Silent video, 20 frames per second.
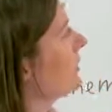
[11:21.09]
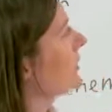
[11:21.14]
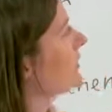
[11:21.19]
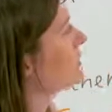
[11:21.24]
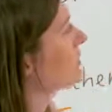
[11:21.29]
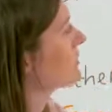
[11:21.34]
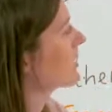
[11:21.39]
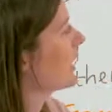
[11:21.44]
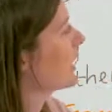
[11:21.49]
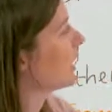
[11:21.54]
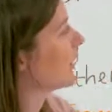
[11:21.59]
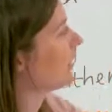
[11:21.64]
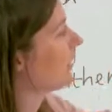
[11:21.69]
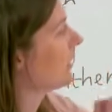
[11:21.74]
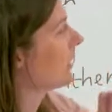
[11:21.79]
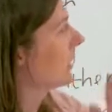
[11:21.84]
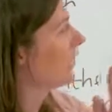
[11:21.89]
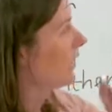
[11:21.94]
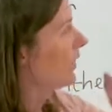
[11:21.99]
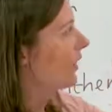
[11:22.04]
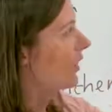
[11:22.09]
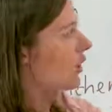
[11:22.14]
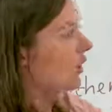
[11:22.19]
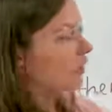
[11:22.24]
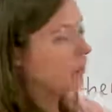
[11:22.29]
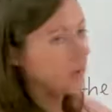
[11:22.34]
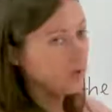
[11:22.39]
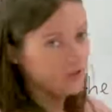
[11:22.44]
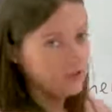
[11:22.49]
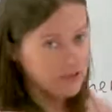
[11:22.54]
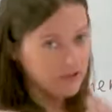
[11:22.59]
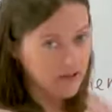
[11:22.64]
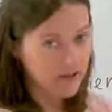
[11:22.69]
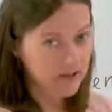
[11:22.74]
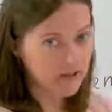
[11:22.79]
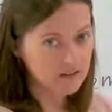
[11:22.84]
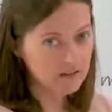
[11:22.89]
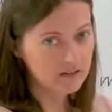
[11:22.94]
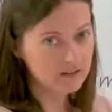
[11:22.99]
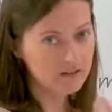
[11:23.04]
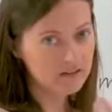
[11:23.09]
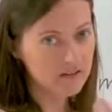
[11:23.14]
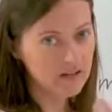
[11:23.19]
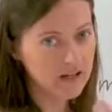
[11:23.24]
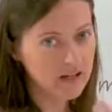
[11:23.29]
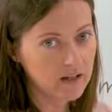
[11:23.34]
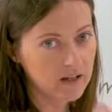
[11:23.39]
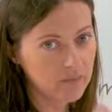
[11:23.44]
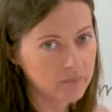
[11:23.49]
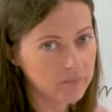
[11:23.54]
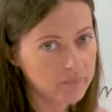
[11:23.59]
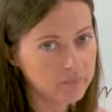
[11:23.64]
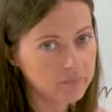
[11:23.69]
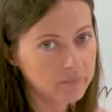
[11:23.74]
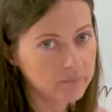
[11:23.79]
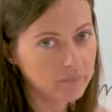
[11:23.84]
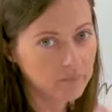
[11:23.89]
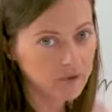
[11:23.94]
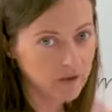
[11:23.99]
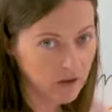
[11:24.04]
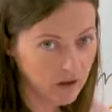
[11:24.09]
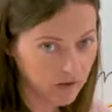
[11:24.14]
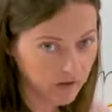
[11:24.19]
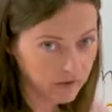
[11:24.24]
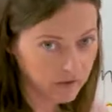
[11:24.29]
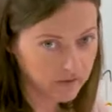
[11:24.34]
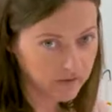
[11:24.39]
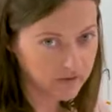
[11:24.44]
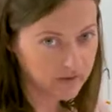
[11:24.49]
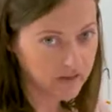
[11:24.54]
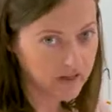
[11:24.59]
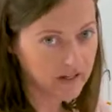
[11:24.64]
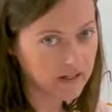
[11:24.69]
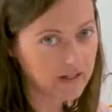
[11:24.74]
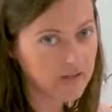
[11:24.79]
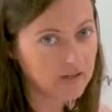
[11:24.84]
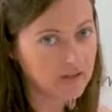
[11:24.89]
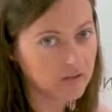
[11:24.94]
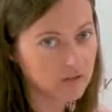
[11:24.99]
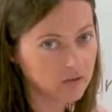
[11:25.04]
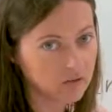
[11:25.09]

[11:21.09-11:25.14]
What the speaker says: So we share the same currency,